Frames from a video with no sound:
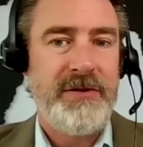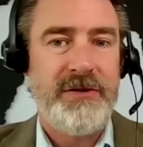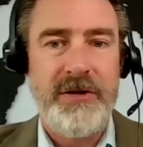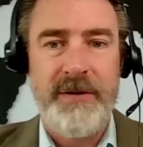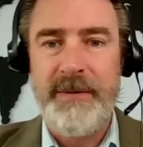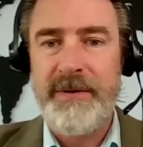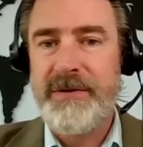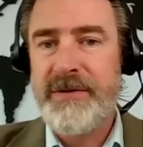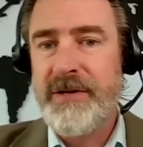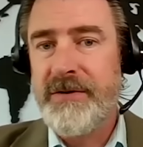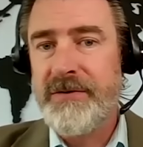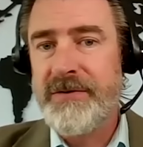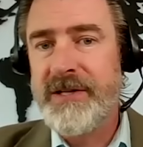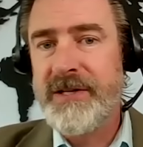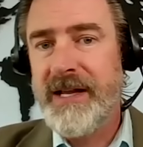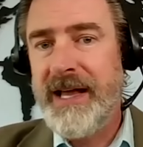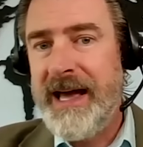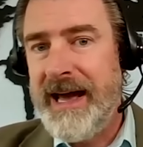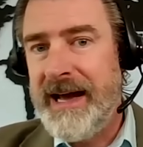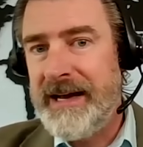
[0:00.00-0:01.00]
But the Germans are no
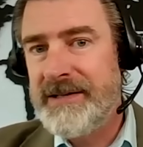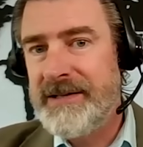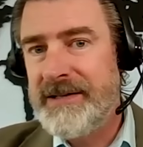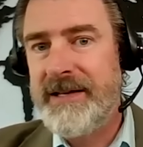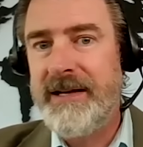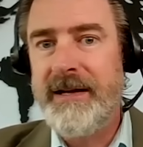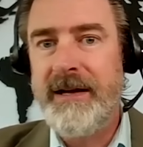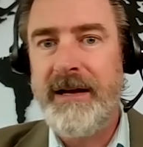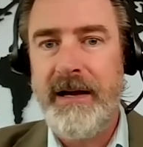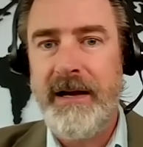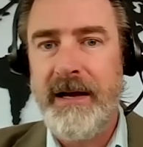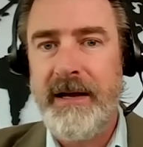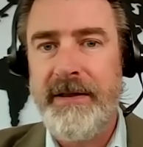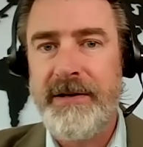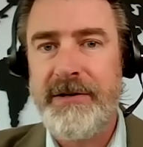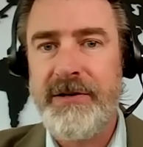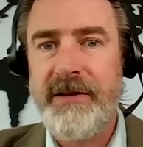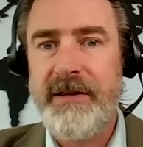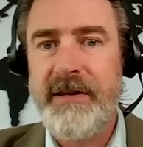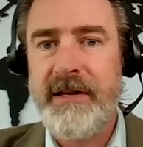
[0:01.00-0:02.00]
slacks. The, uh,
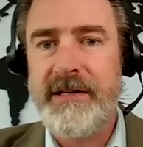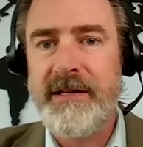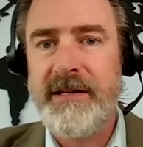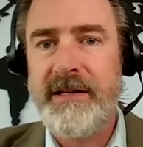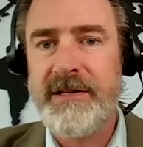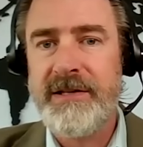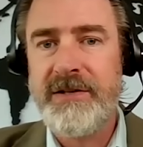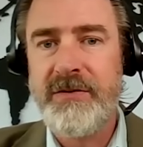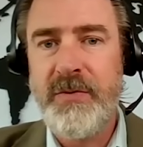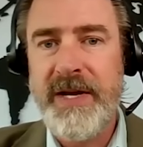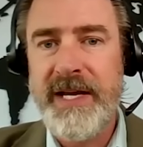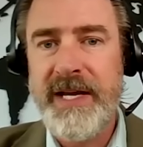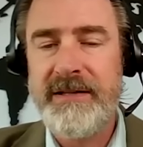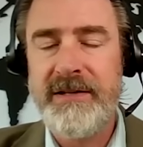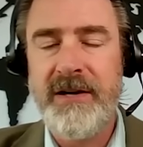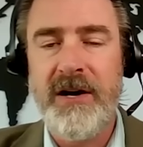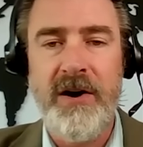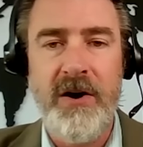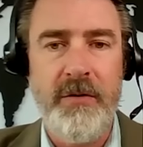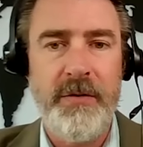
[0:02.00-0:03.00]
the, the
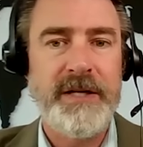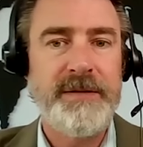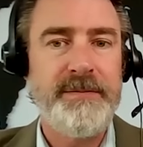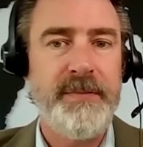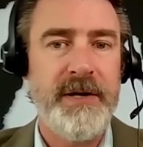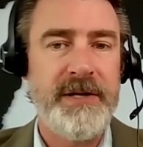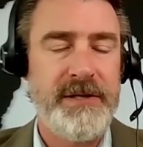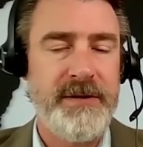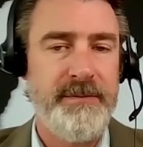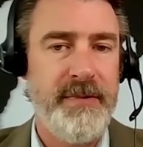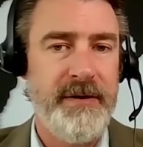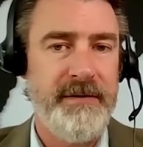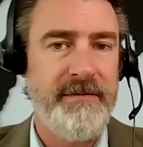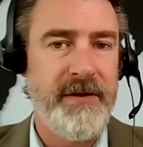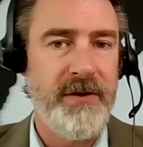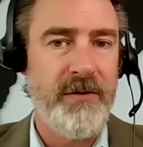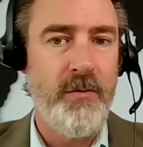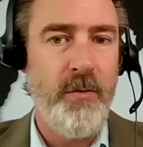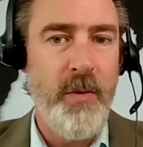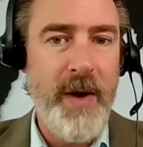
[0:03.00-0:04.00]
Swedes always punch
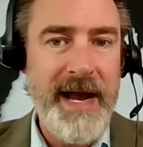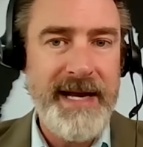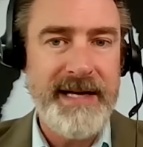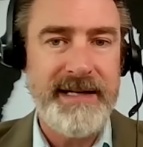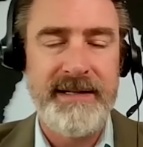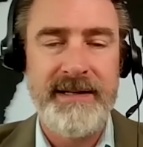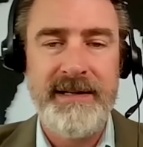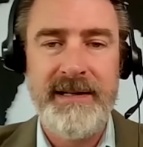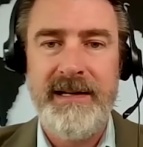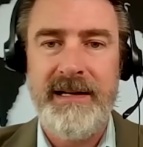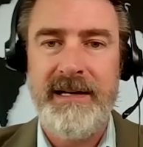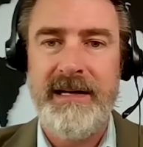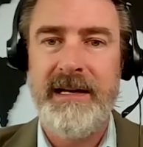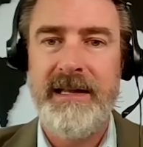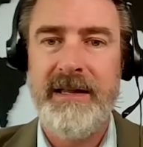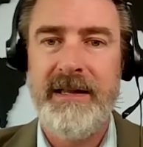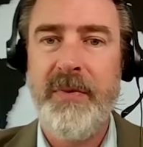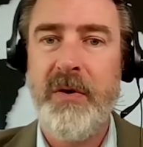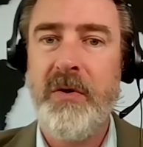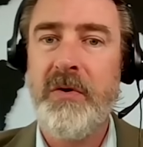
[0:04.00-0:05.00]
above their weight.
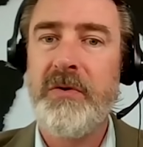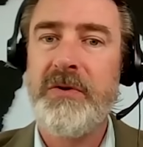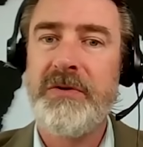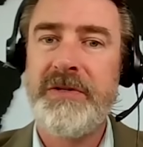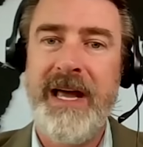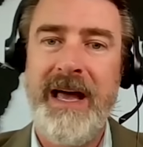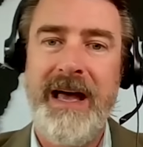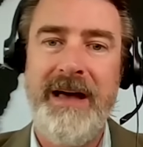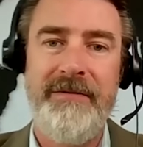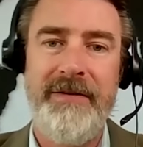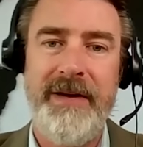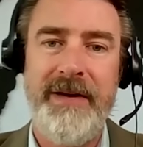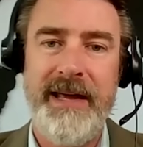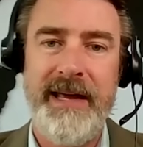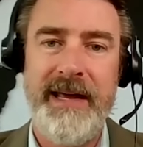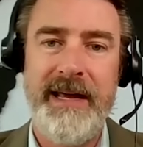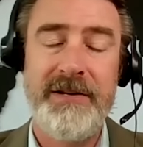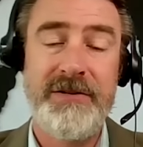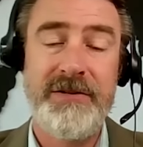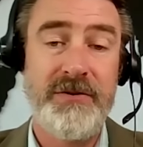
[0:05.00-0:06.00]
Uh, the Poles have
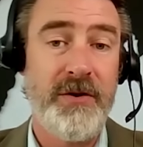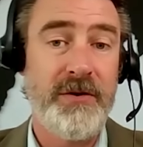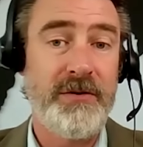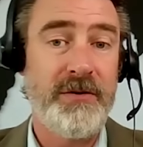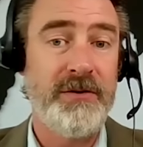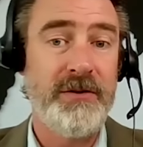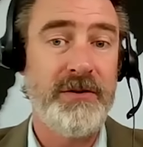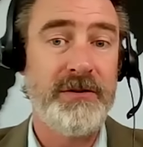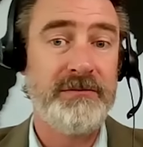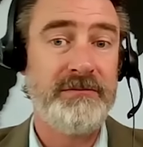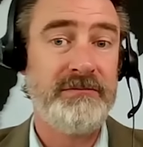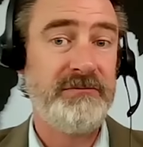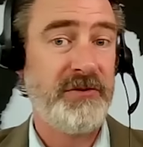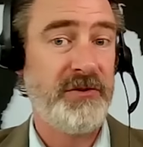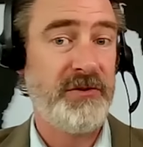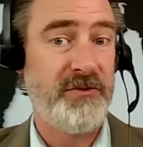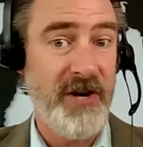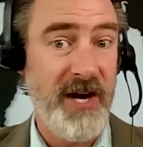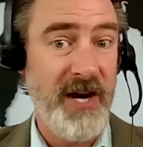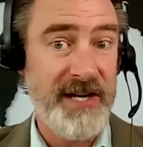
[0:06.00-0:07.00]
a historical
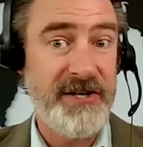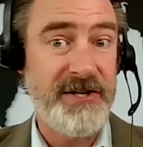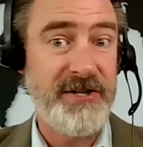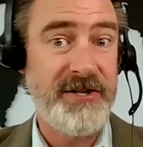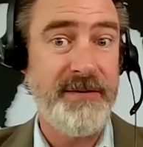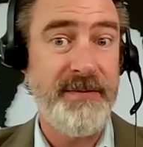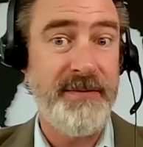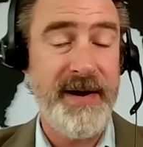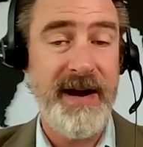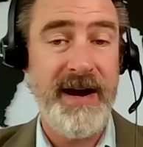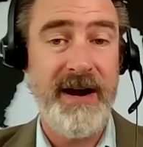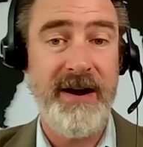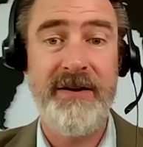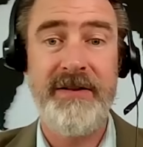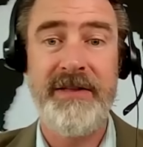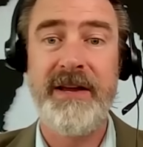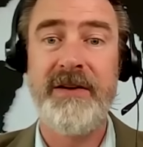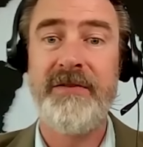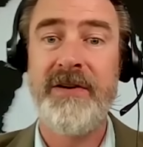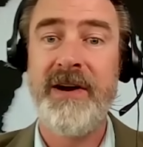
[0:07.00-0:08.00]
grudge to
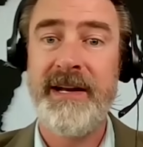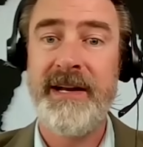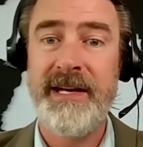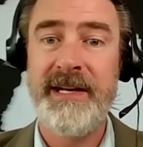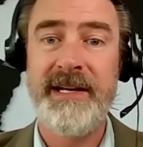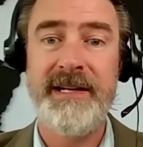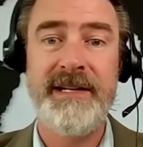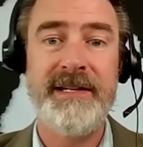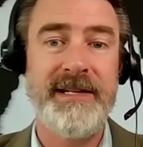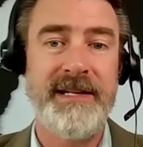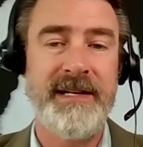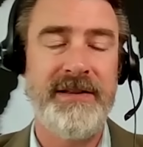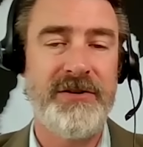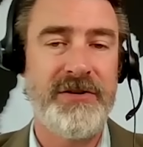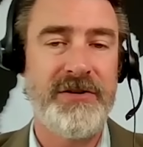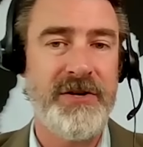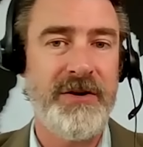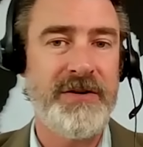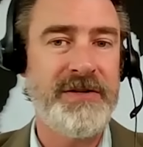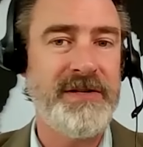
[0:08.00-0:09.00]
bear. The Iranians and
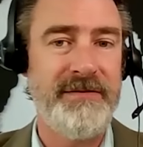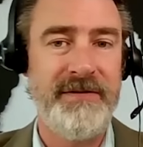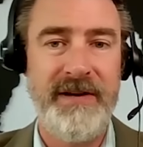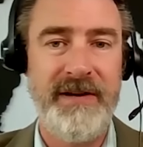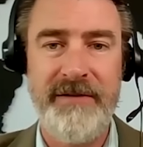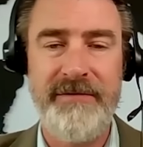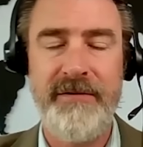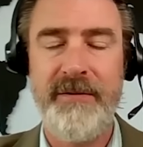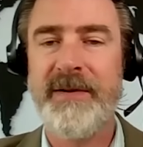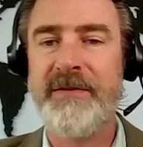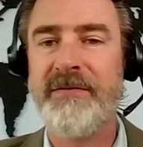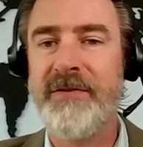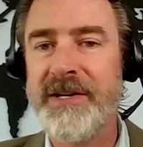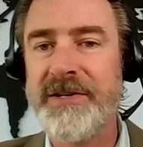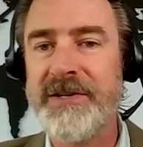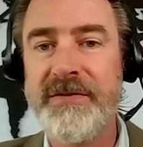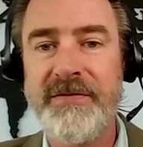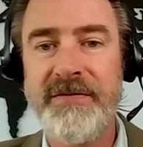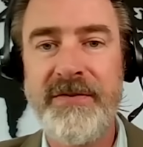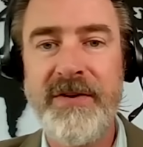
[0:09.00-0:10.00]
the Turks have never been
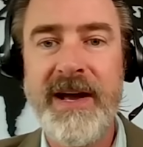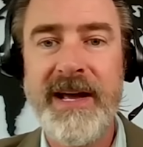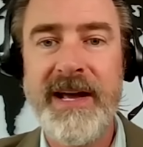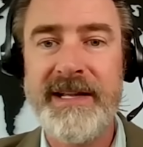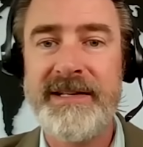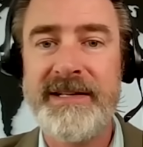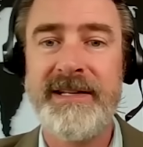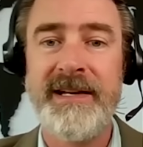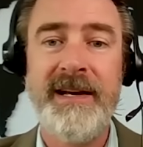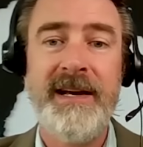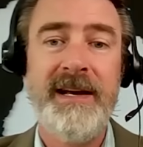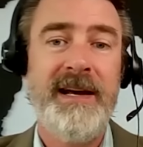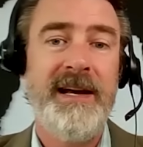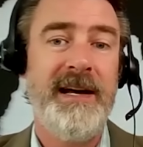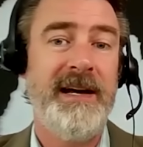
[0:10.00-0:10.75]
Russian friends.